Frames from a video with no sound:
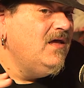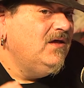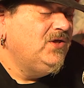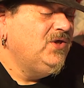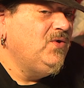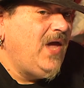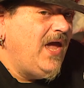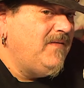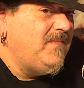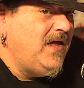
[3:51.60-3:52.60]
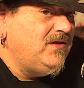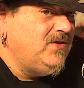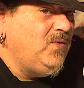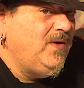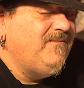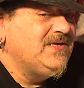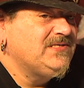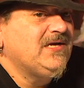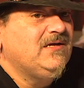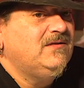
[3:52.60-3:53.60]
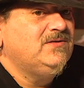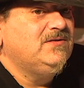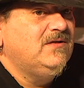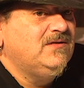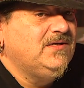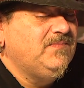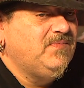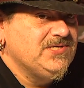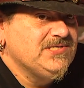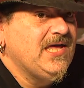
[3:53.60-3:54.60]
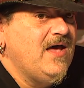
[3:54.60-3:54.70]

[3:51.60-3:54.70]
you came and you investigated the Priestley house.